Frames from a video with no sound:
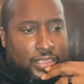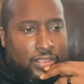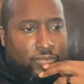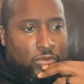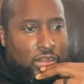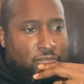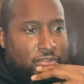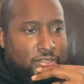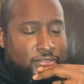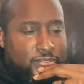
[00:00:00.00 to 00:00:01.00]
If one
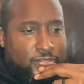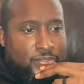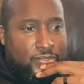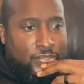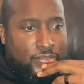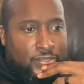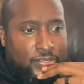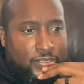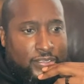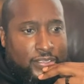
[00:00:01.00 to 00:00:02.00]
of us
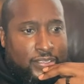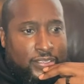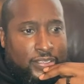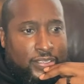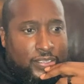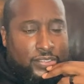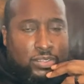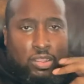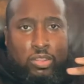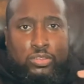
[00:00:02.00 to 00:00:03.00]

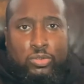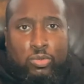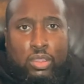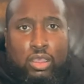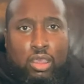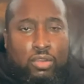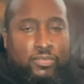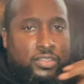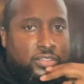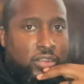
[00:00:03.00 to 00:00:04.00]
is lost, all
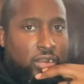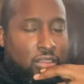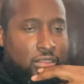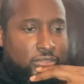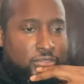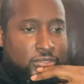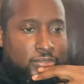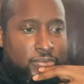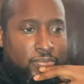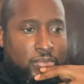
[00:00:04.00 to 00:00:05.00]
of us are lost.
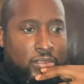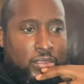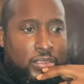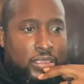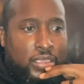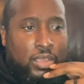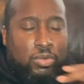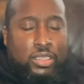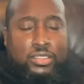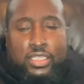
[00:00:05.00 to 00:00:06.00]

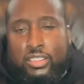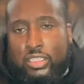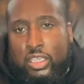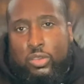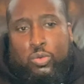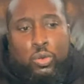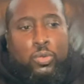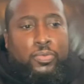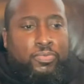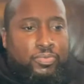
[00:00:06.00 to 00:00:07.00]
And when he says
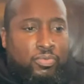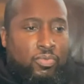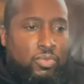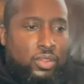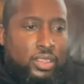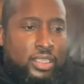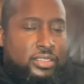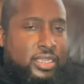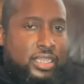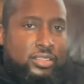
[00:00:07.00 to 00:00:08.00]
equal,
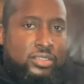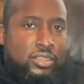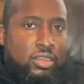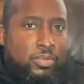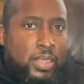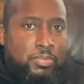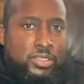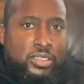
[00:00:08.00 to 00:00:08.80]
he's not talking about